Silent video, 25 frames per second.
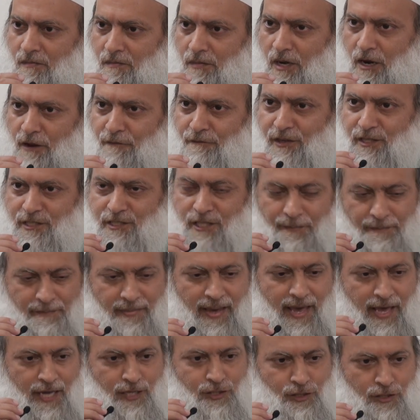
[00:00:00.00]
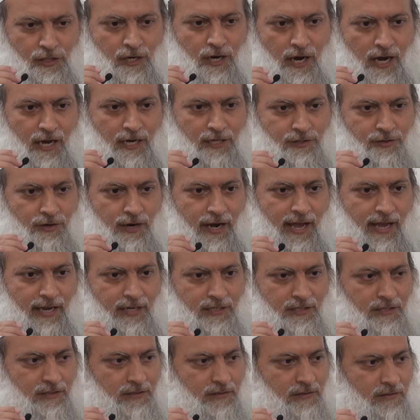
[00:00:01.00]
But if it's a major
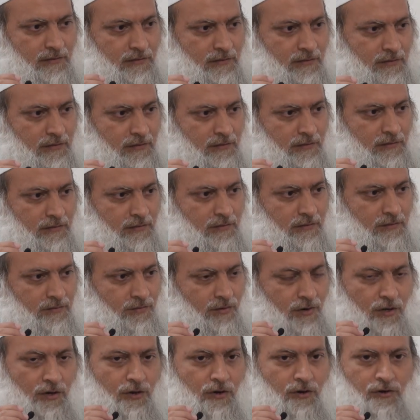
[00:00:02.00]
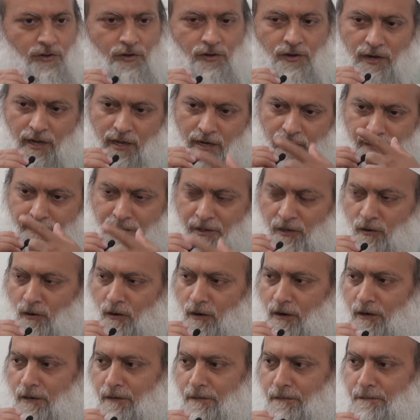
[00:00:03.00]
contract, what are you going to do? You're going to end up in
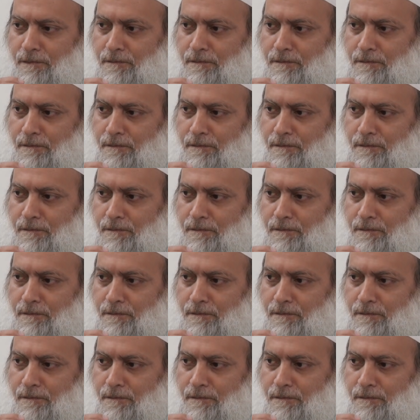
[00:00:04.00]
court.